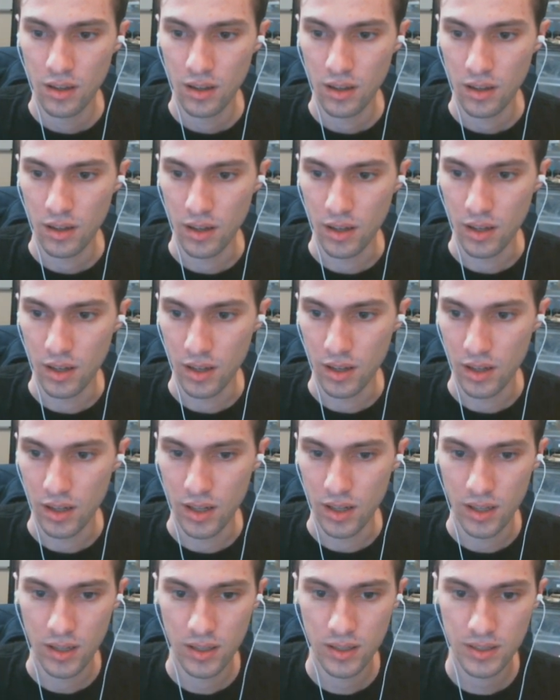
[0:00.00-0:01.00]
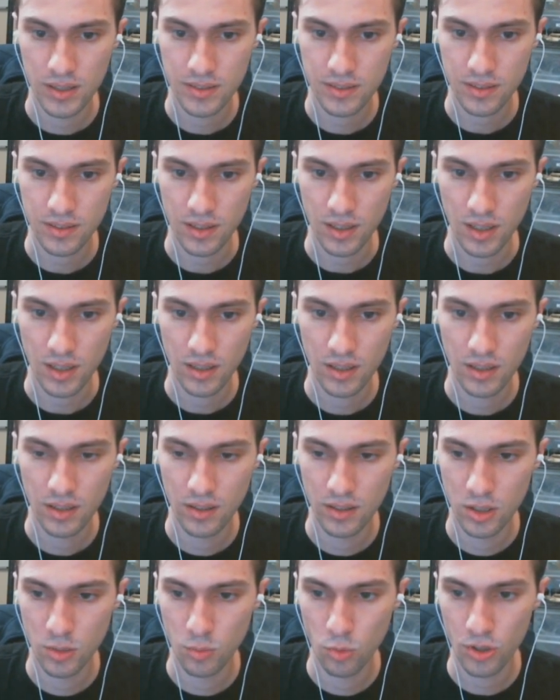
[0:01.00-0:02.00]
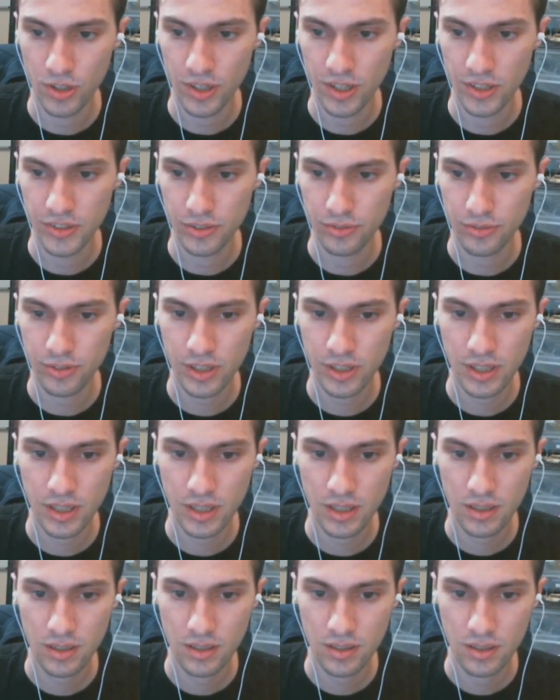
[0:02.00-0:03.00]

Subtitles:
Let's see. A little more delta V.